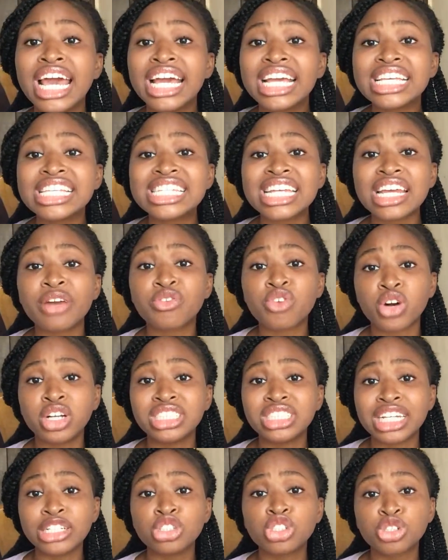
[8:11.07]
instead of
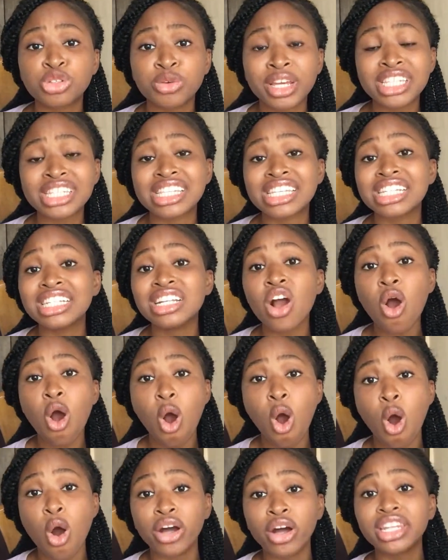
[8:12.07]
concentrating
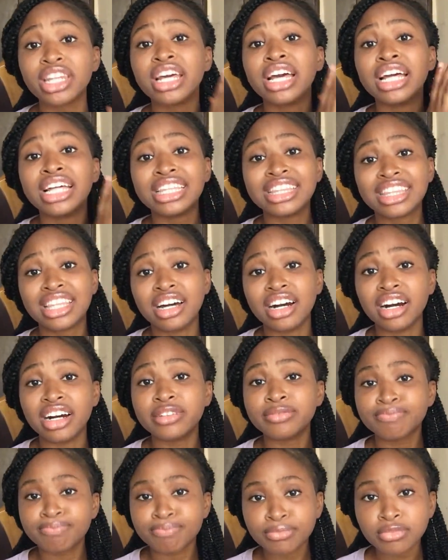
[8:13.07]
on
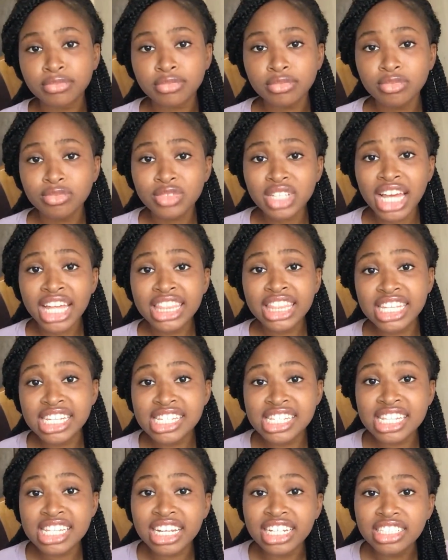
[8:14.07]
the
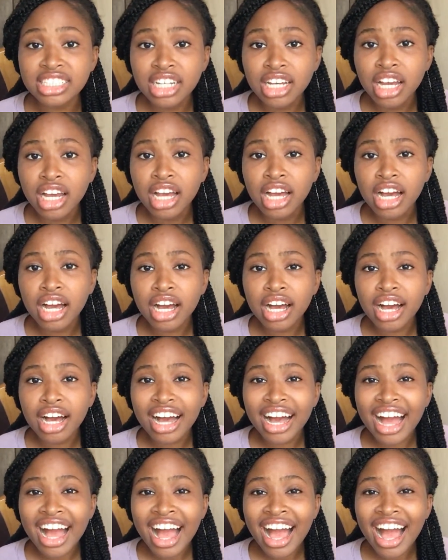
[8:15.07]
distance.
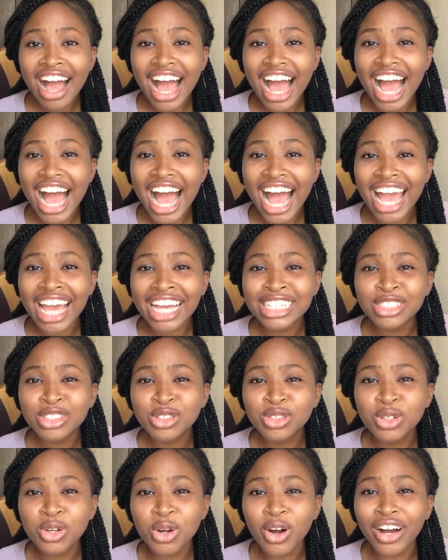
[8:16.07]

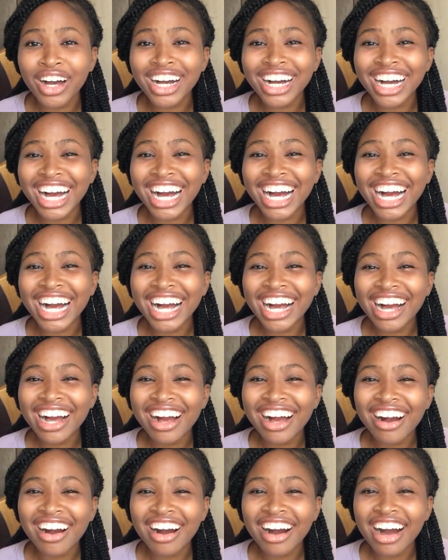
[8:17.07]
I don't...
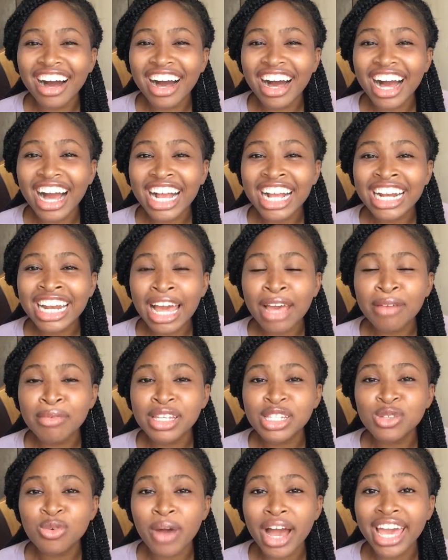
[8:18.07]

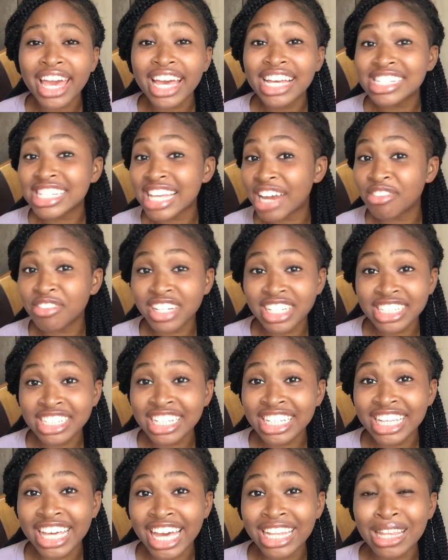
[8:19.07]
Climate YS, I really
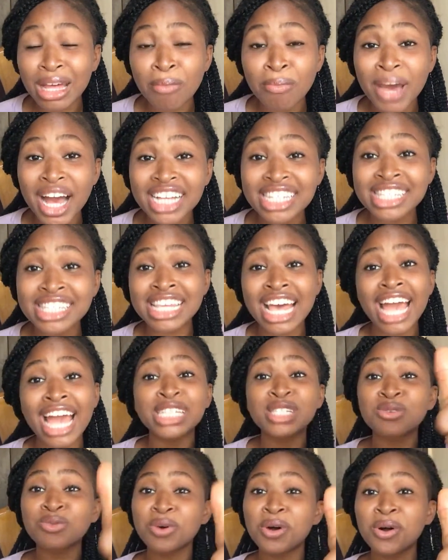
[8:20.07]
didn't get that. Max
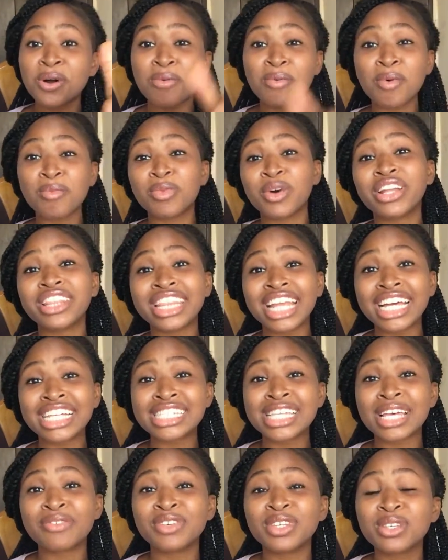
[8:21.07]
Site, welcome aboard.
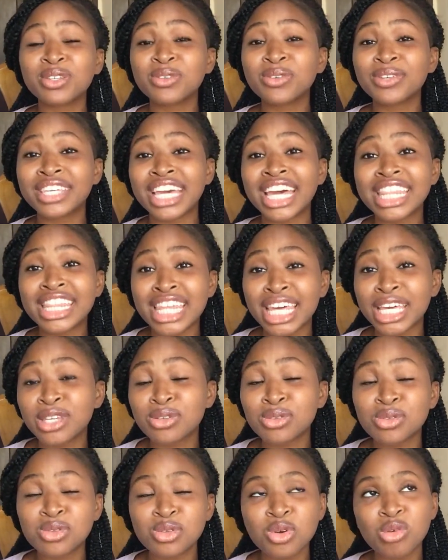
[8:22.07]
Nice having you here. Thank
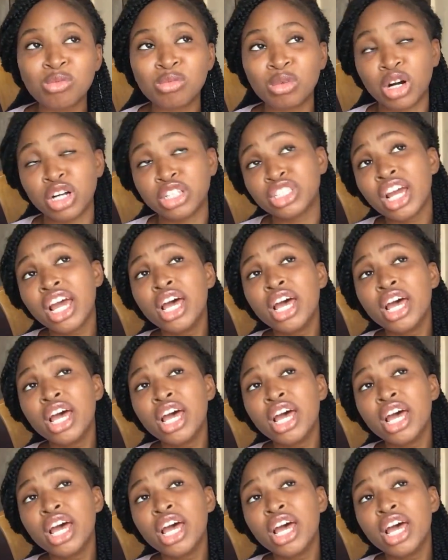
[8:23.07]
you so much.